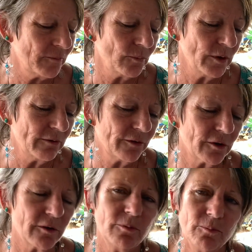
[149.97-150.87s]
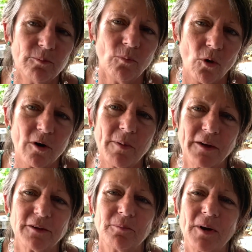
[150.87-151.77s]
We've learned more
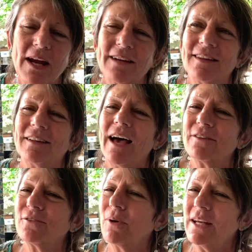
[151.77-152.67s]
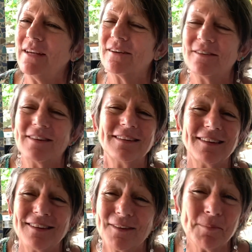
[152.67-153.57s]
about the brain in the last 20 years than
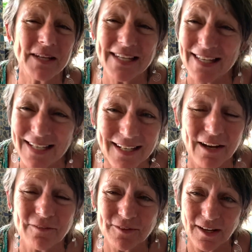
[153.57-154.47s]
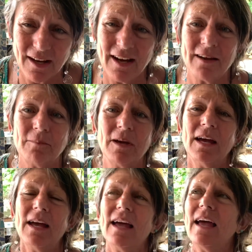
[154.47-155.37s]
since the beginning of time.
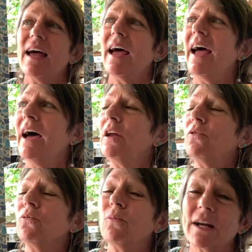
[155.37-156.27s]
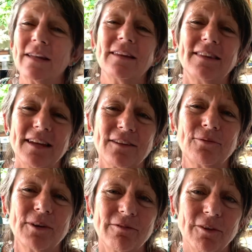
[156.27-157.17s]
And one of the things
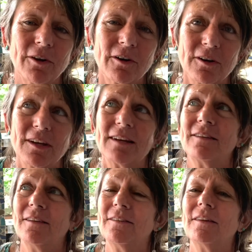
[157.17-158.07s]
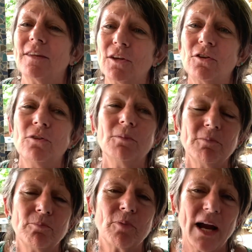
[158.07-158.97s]
we've learned is that the human
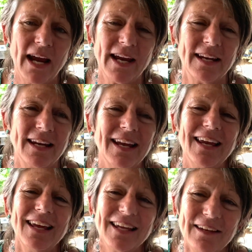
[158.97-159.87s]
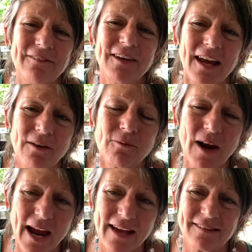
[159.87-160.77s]
brain, even at
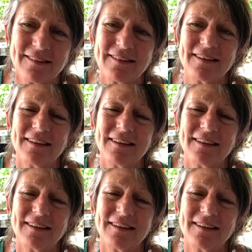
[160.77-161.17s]
rest,